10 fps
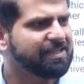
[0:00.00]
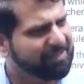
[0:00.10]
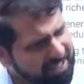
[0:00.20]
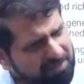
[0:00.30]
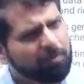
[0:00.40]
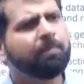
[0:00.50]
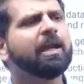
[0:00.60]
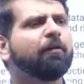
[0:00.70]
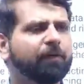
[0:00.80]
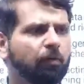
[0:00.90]
Things will be
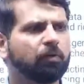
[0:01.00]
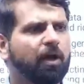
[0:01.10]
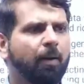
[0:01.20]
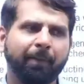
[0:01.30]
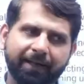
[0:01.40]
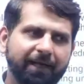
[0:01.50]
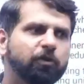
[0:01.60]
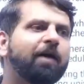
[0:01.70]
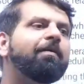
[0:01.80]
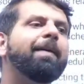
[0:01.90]
left out, but here you
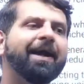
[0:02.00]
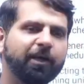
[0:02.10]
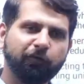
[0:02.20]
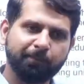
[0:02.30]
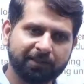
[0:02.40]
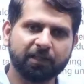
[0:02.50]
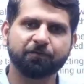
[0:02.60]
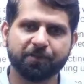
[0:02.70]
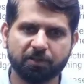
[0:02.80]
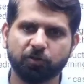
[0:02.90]
have a battery of methods
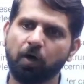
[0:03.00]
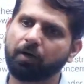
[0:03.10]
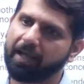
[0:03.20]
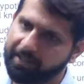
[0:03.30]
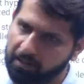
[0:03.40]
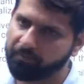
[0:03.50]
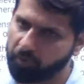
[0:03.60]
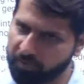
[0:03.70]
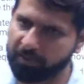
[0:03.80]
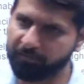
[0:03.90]
which you are carrying
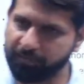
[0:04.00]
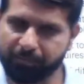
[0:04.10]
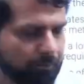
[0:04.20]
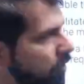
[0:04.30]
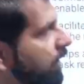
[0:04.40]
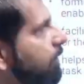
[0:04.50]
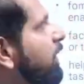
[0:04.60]
yourself with. Okay.